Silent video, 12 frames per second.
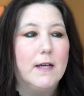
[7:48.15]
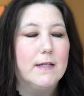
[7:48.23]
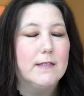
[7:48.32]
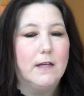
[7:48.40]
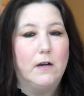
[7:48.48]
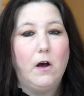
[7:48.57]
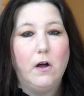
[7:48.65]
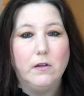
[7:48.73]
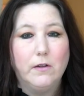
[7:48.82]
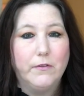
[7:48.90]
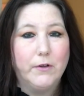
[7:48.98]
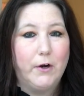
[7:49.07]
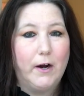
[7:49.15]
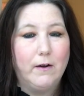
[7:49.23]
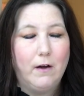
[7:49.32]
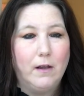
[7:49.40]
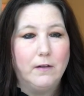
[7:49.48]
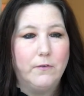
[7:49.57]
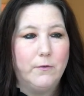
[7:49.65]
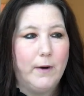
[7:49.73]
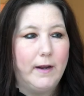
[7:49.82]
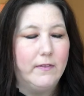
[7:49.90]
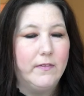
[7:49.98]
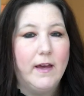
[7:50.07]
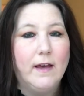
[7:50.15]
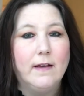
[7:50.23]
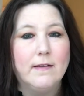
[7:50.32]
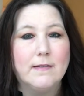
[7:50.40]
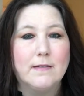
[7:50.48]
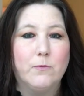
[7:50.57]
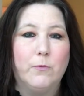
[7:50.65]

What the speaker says: said all of the right things,